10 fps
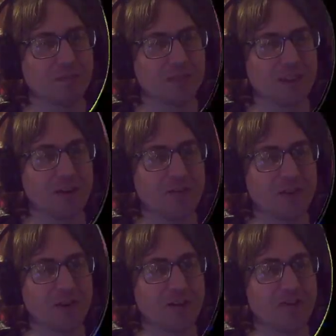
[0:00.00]

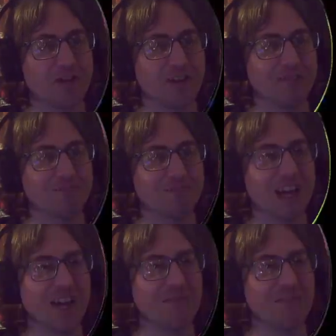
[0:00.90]
Over and over.
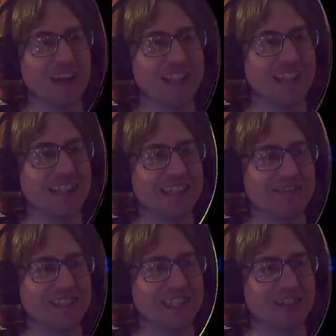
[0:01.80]
Yep, that's
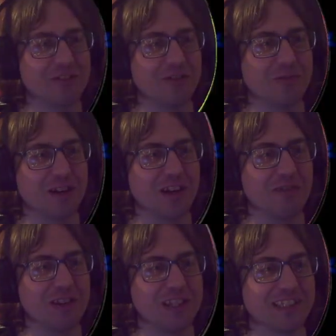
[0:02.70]
for sure what I
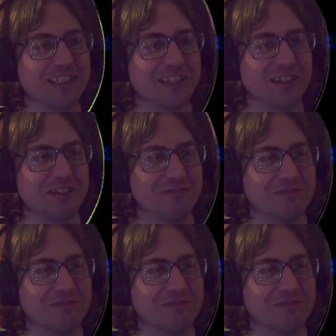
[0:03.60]
wanted to do.